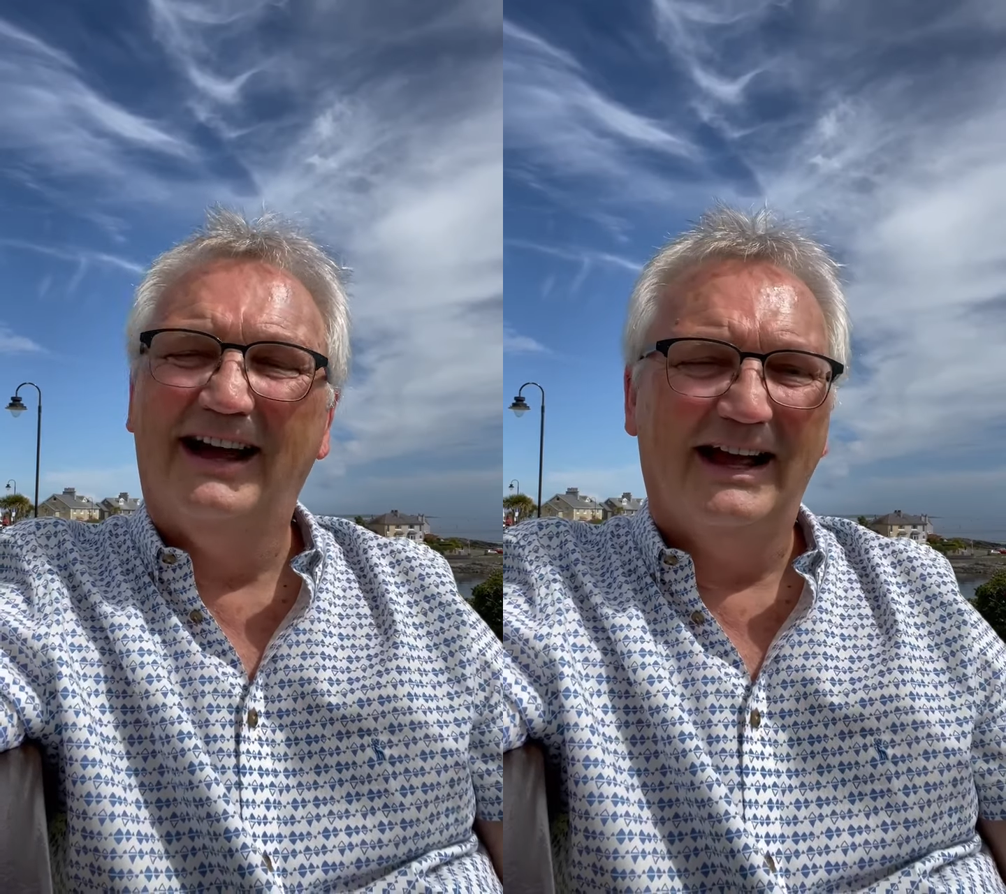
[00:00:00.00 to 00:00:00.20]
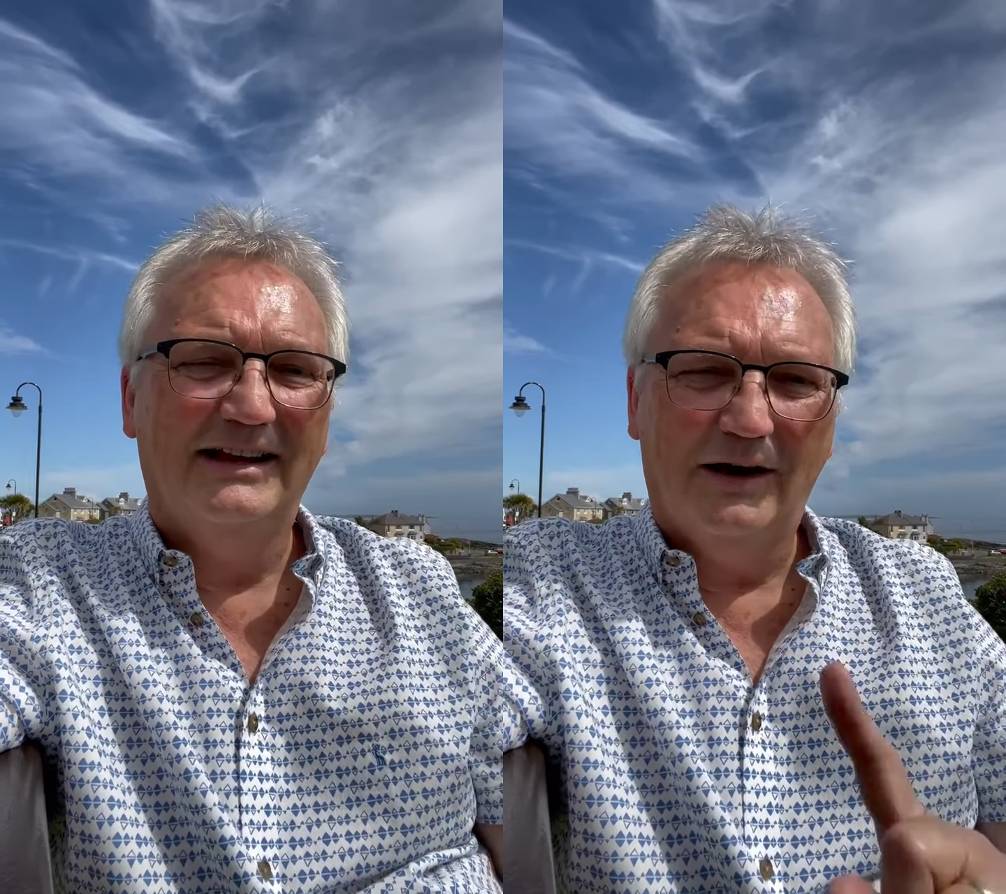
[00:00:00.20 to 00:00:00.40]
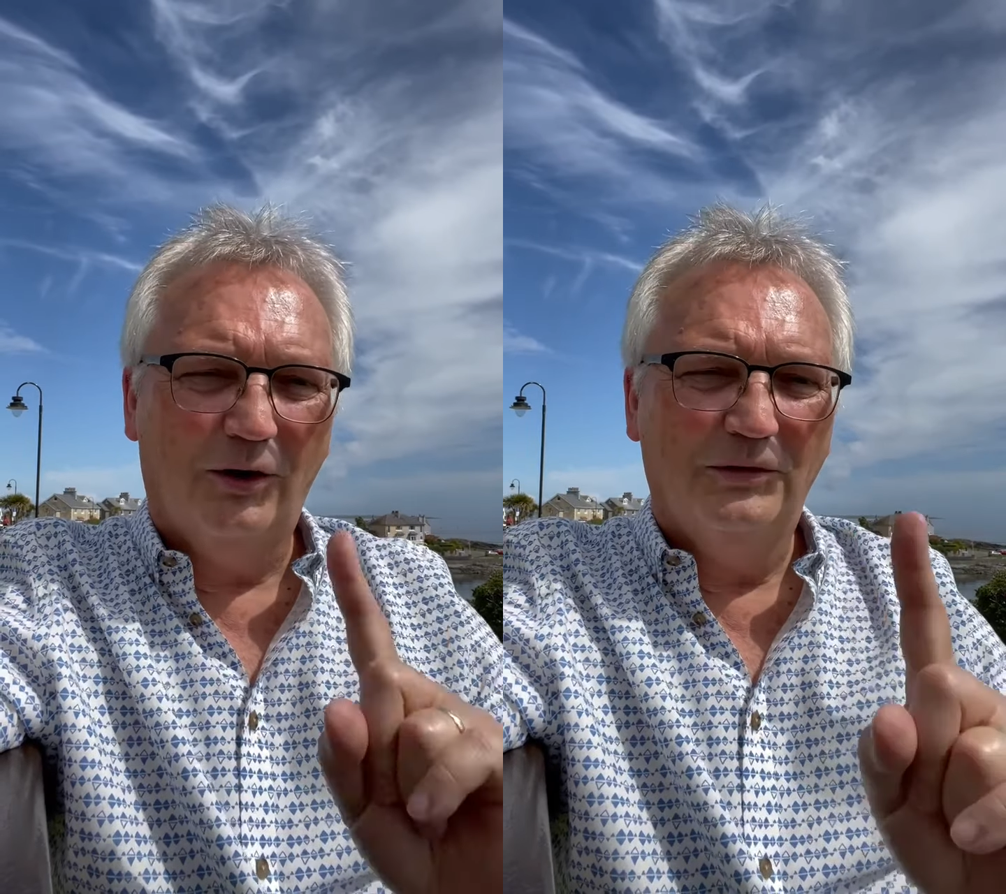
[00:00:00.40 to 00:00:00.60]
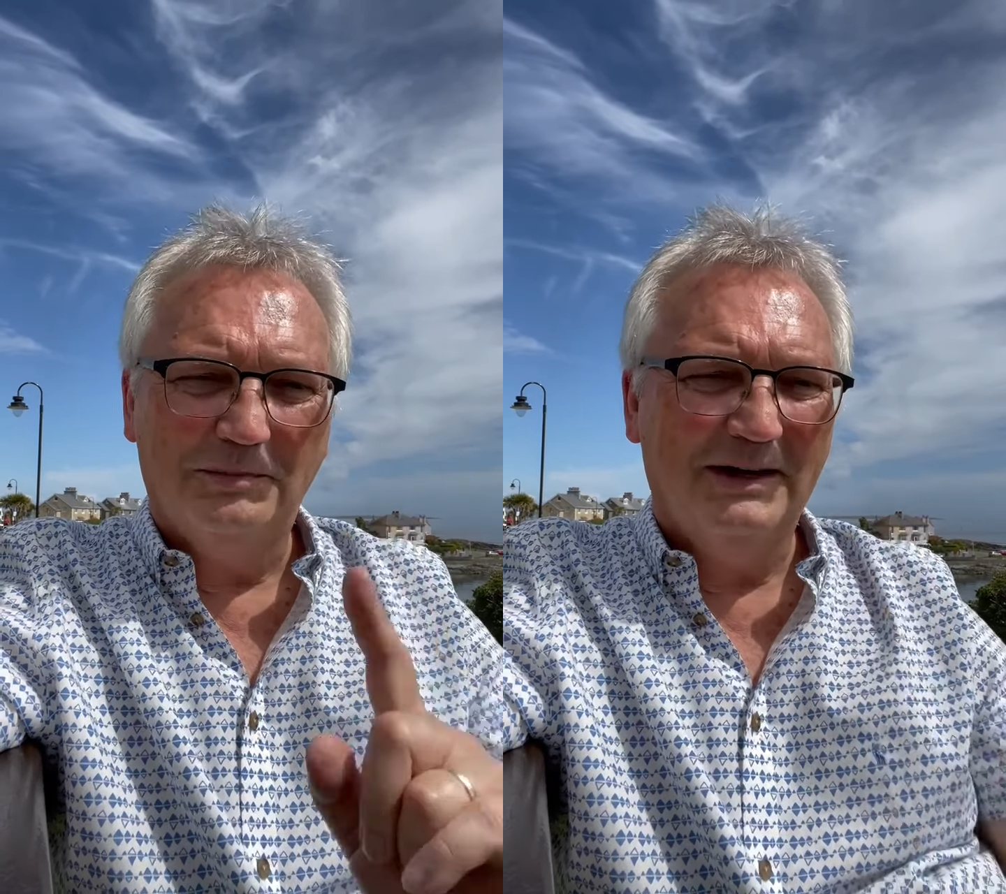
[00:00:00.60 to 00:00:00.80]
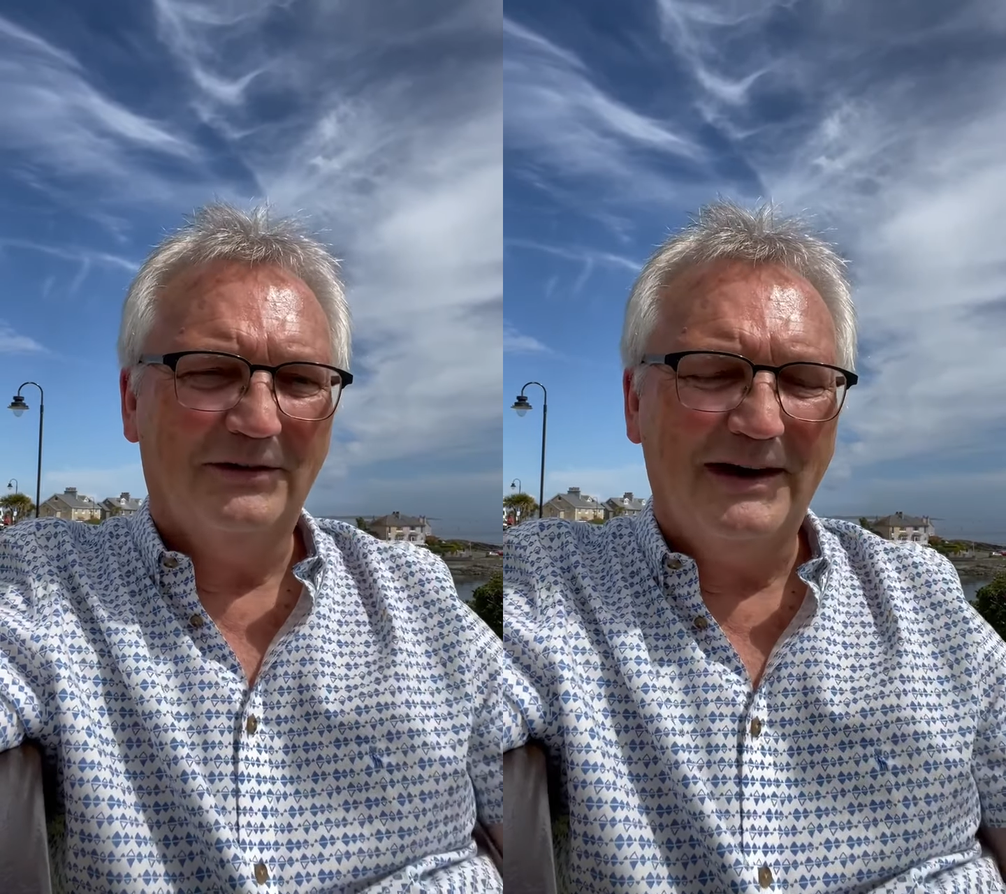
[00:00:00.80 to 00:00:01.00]
and they're always
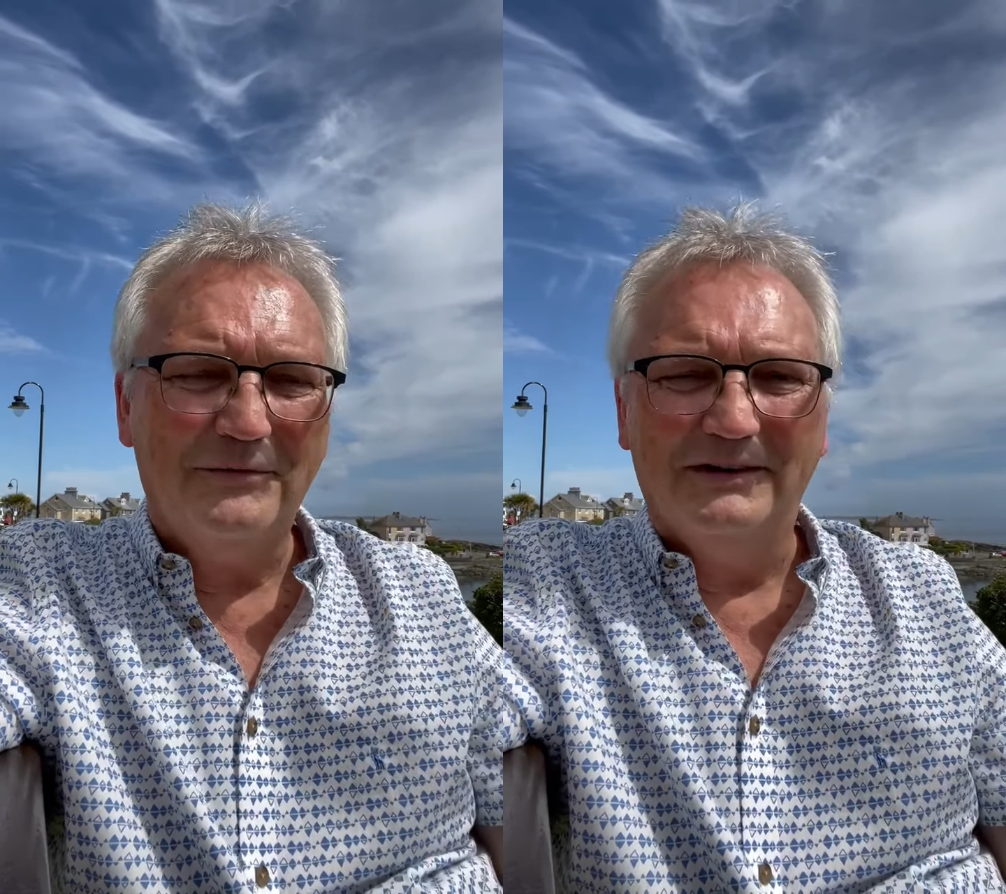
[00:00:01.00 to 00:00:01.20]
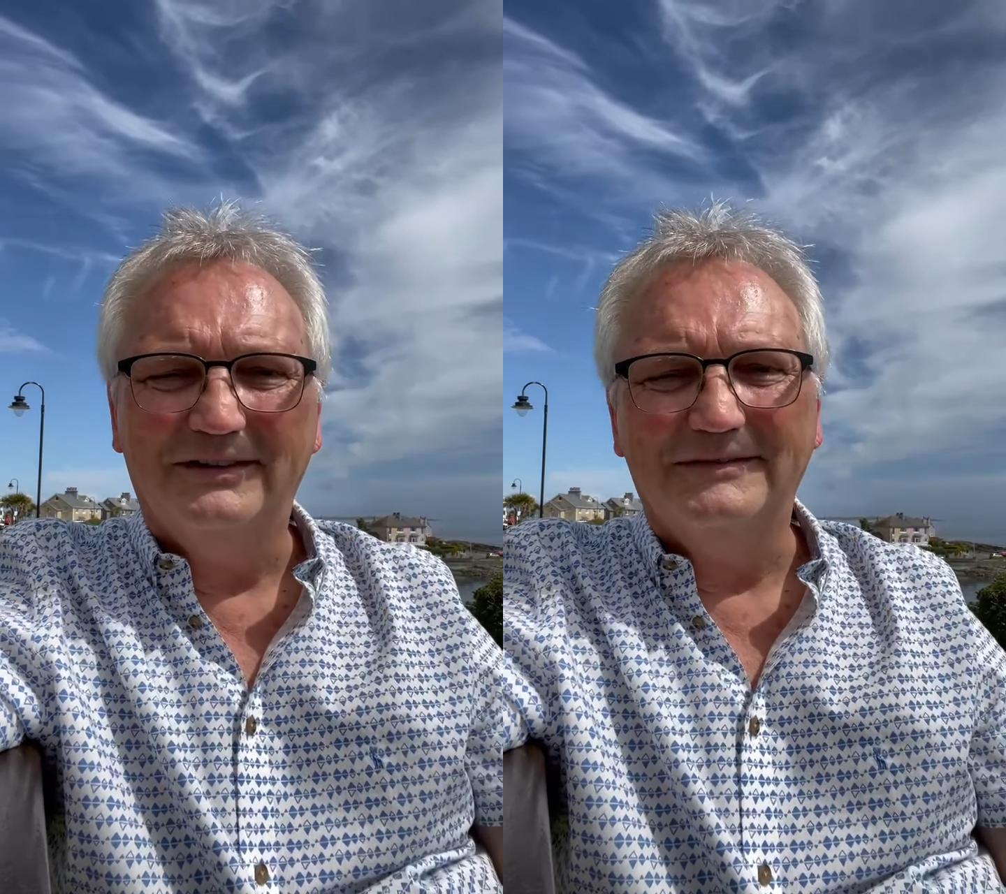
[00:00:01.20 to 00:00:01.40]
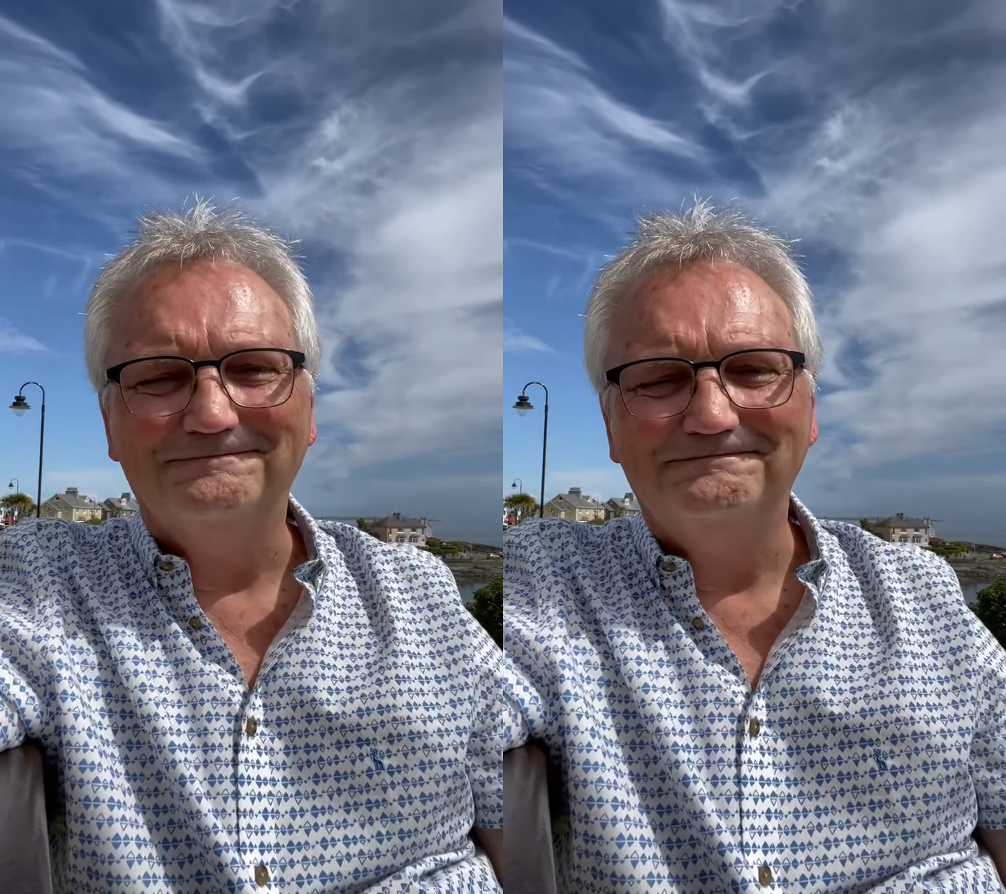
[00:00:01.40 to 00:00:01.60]
being the right ones.